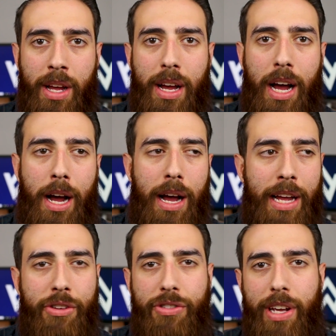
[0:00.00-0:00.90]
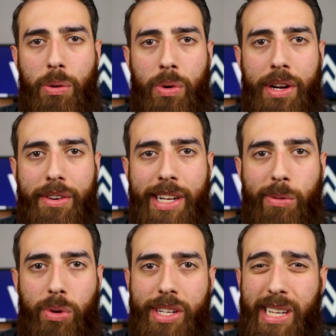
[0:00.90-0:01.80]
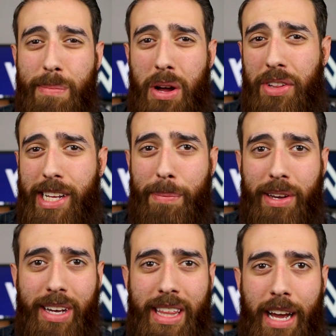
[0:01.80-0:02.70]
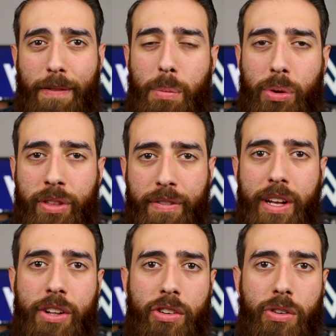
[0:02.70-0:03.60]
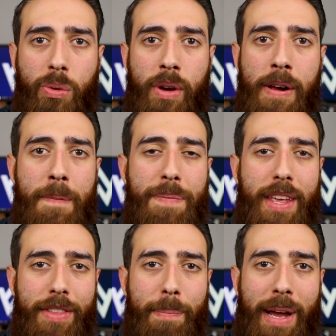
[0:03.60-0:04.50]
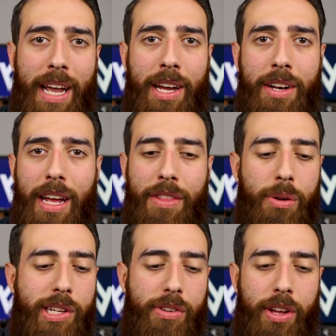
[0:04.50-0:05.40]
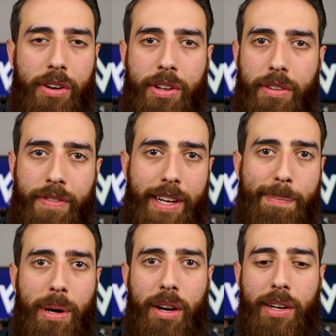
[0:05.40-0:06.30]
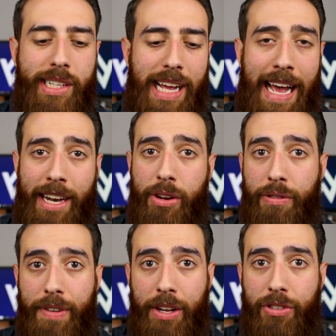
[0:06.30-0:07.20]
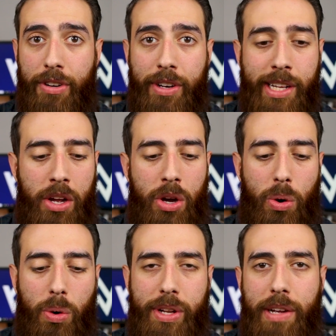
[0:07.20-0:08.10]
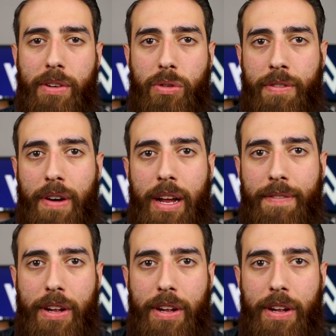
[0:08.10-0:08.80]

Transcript: I usually get one at least once a month, something like that, for both the V2 and the pan, and those are there to fix bugs, to add new features, or to even refine